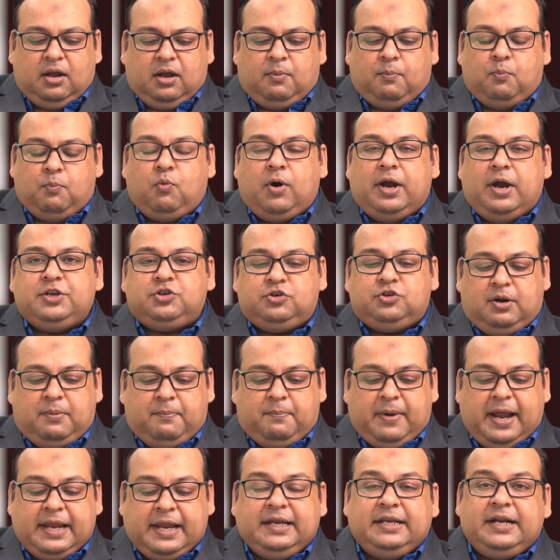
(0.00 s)
moisture
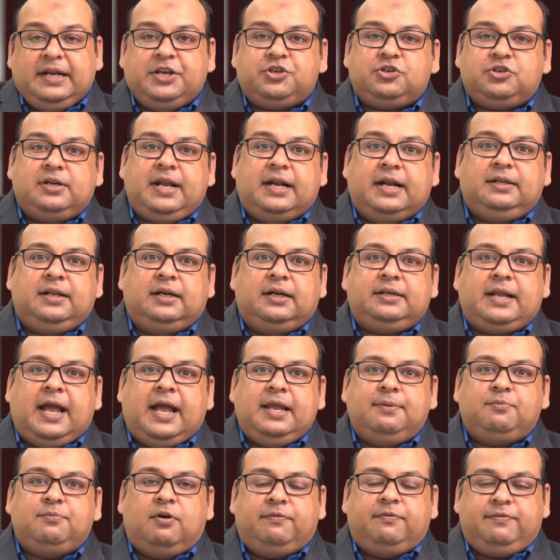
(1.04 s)
migration at the
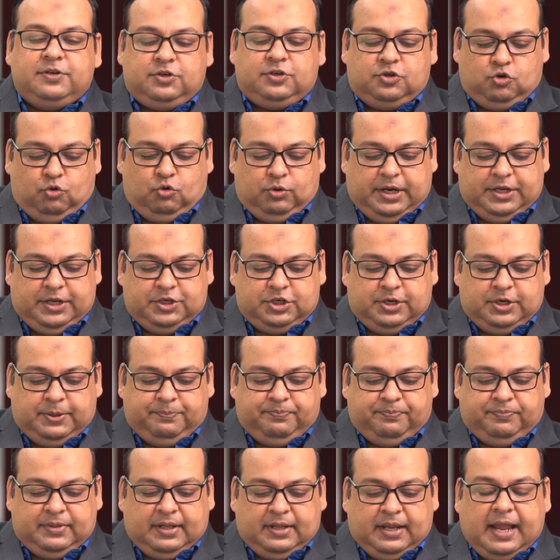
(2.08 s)
time of storage
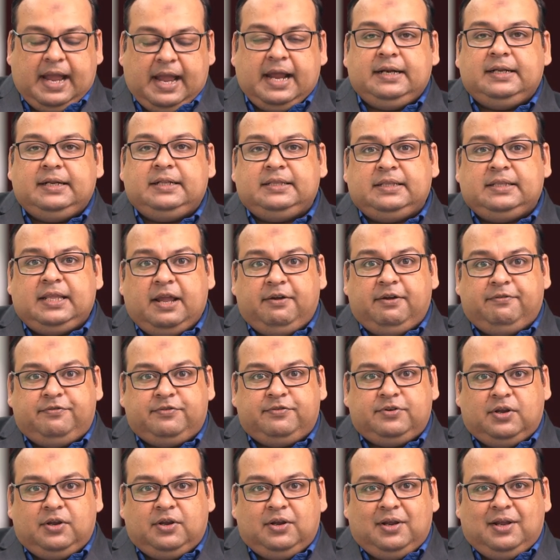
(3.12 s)
and
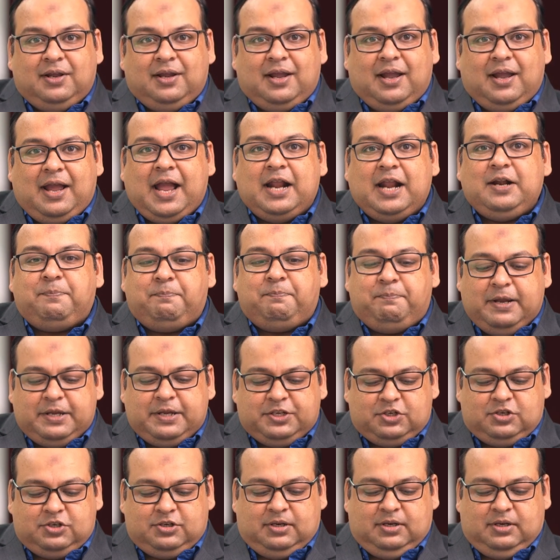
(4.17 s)
theft and
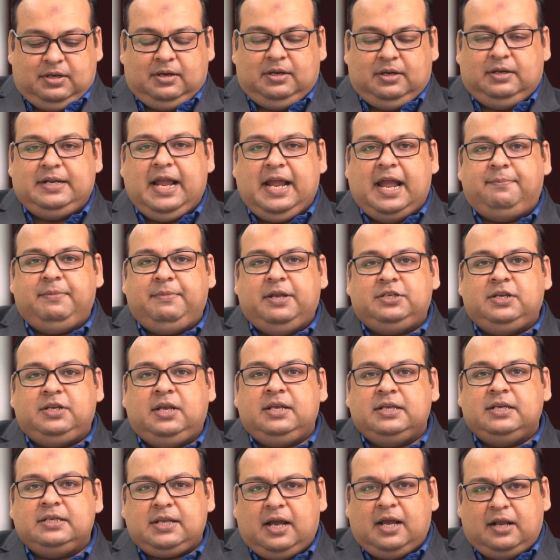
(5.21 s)
pest damage
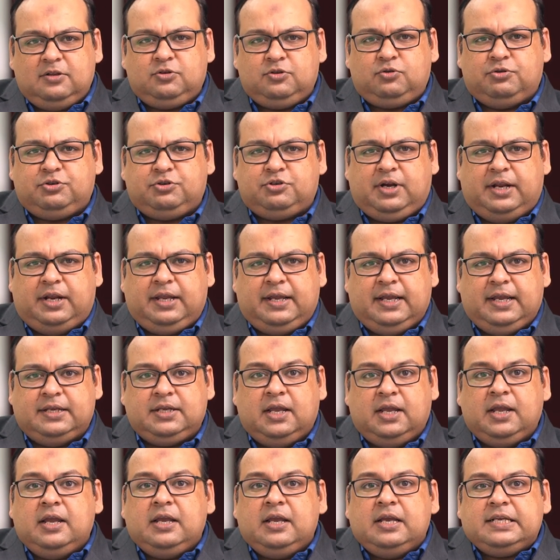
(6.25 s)
is also shrinkage.
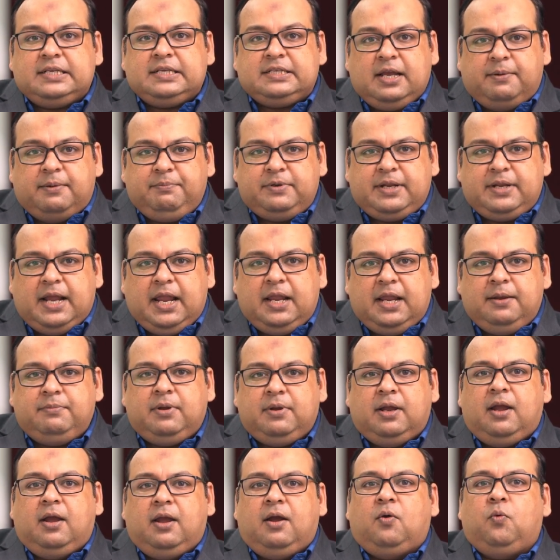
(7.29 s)
Sometimes
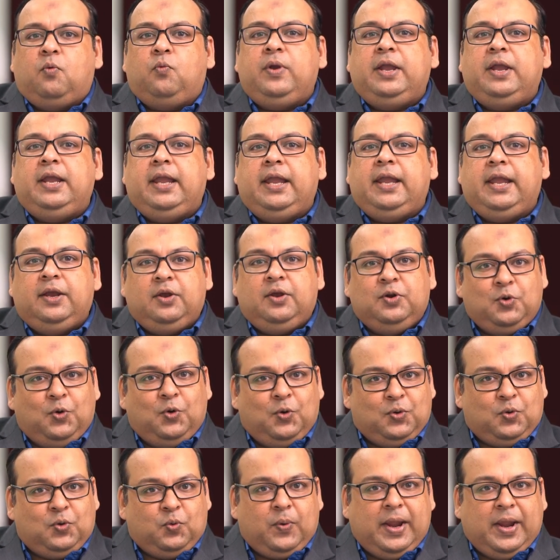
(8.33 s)
we
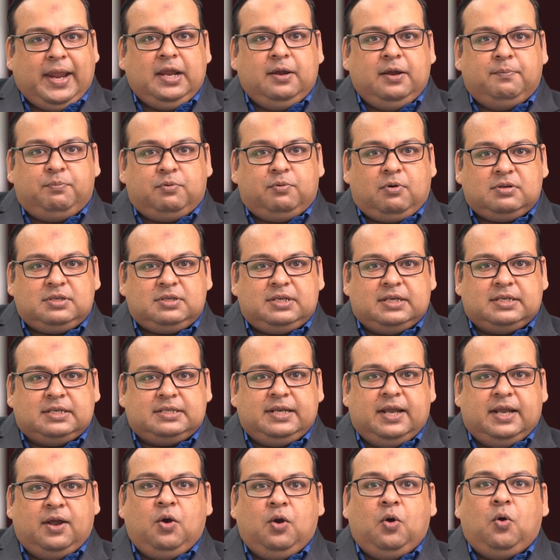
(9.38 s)
ignore weighing
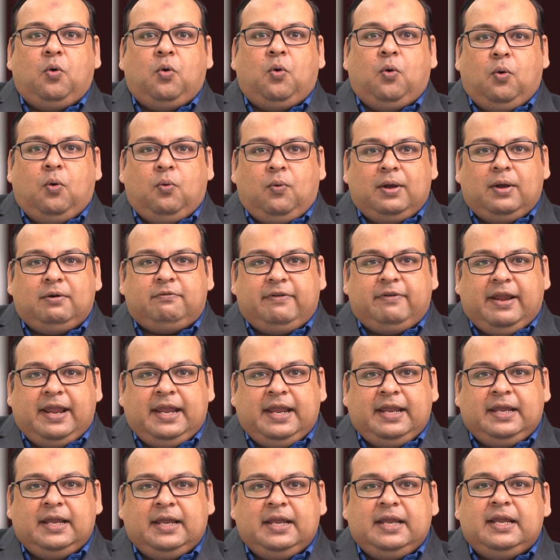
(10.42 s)
process.
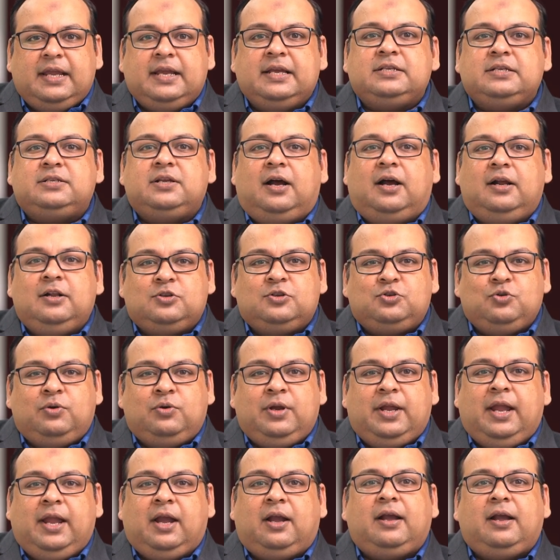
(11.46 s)
Overweighing is also
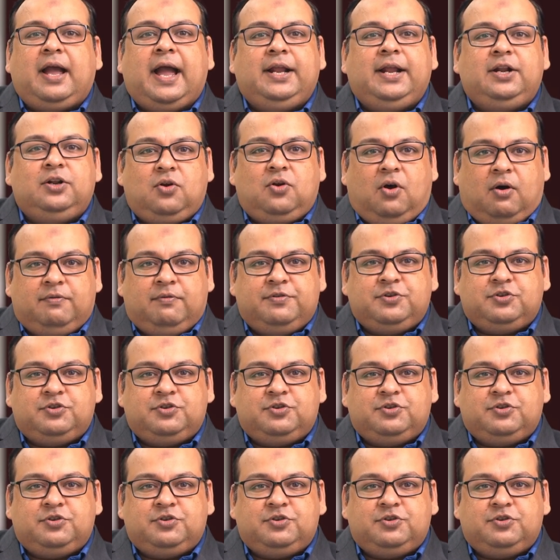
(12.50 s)
a kind of